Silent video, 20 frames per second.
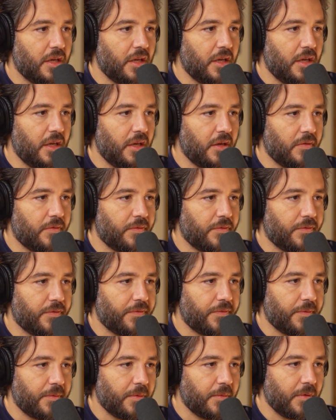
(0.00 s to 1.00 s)

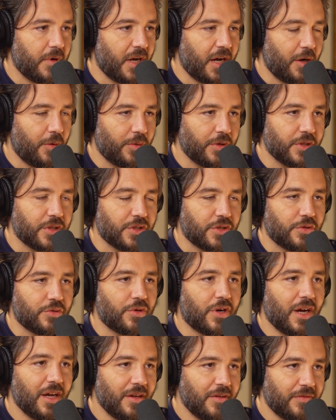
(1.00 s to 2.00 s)
if I want to
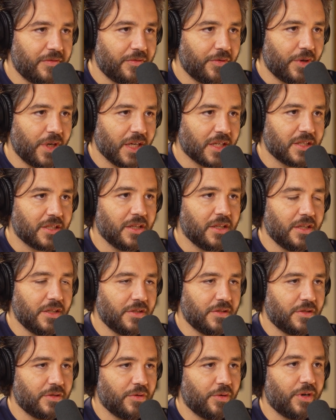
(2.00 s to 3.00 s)
strive for
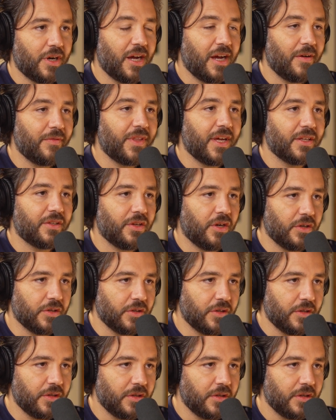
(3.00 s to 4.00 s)
excellence, or I have that
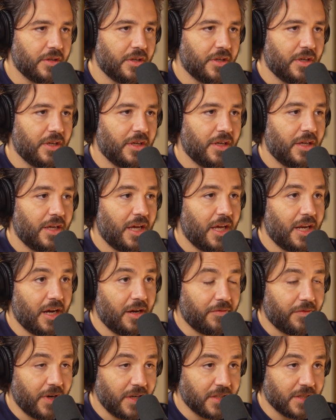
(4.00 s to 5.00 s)
hunger and I
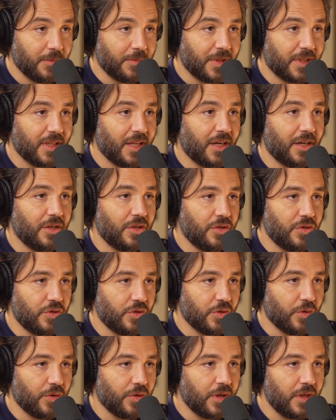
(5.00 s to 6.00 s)
find something that I
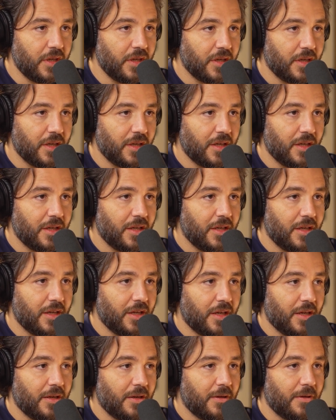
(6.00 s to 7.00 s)
enjoy,
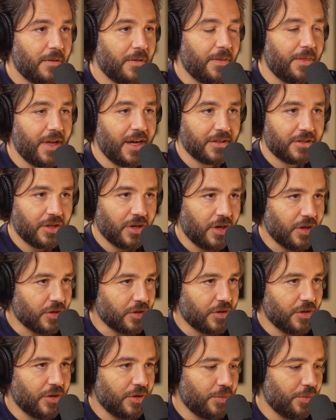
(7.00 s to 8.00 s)
that
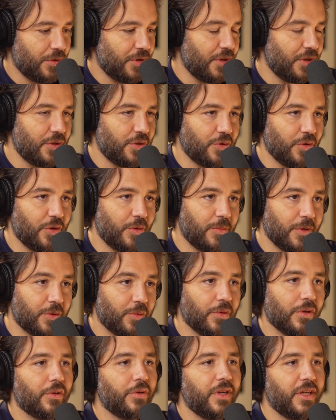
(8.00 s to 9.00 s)
hunger with the enjoyment
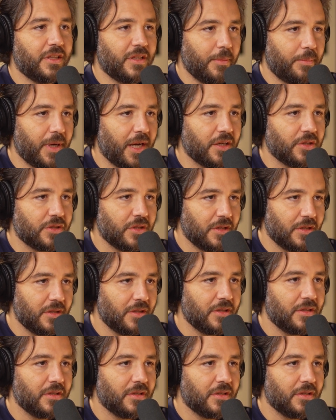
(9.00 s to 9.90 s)
will create the passion.